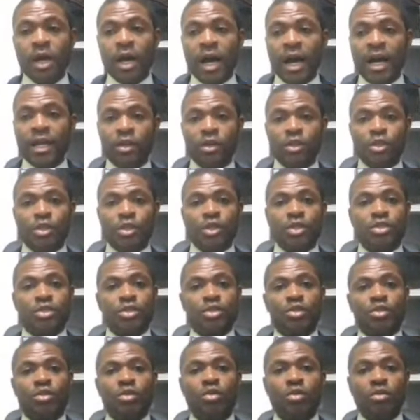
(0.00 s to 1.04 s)
and not
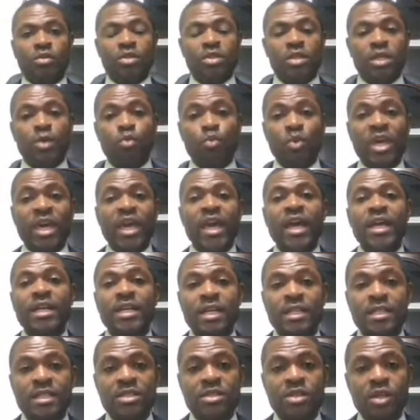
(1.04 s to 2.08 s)
just say we heard
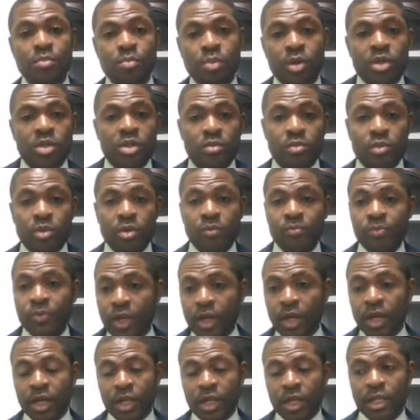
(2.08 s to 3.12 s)
that it's not possible.
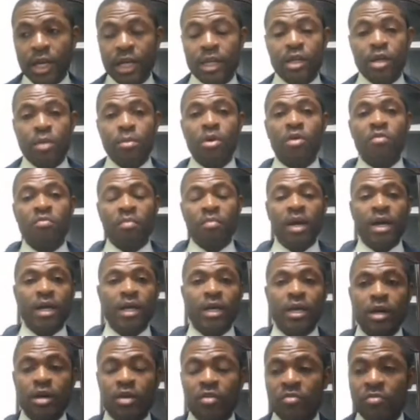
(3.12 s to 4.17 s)
There are a number
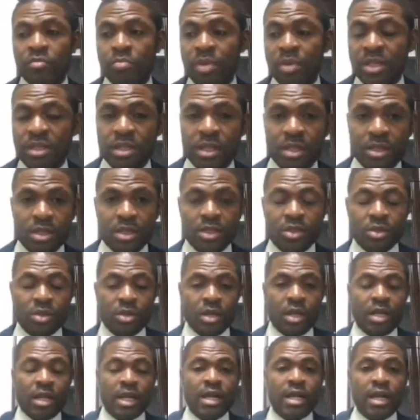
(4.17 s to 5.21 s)
of
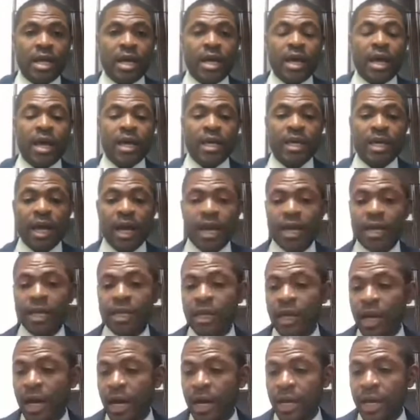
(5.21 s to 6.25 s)
businesses that
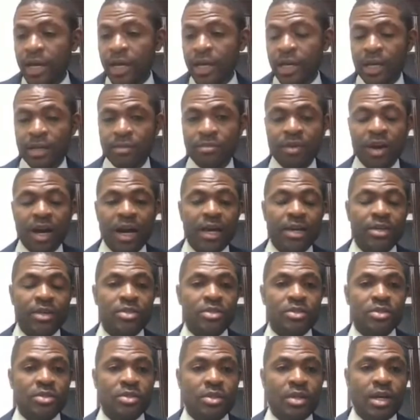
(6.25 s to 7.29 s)
I
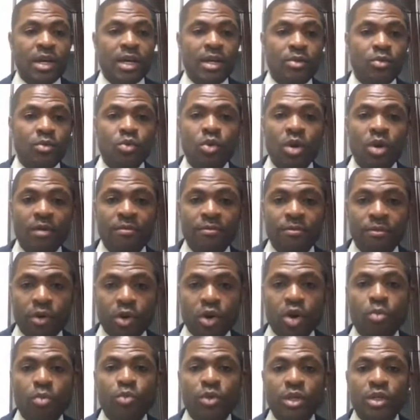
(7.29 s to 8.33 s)
advise and who have
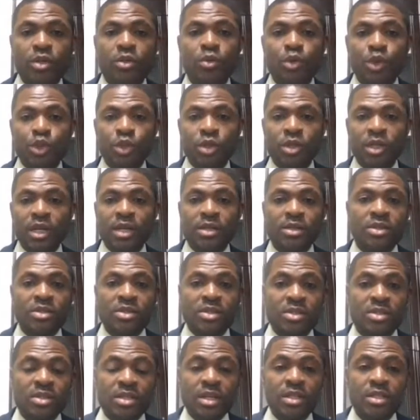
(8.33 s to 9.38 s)
come with the notion that this
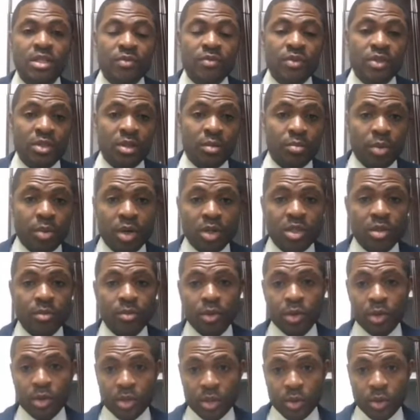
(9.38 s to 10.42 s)
incentive is not
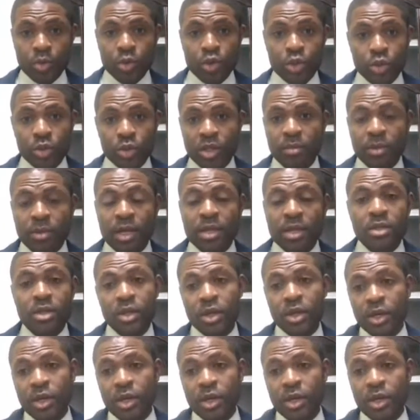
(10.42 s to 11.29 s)
possible until we show them that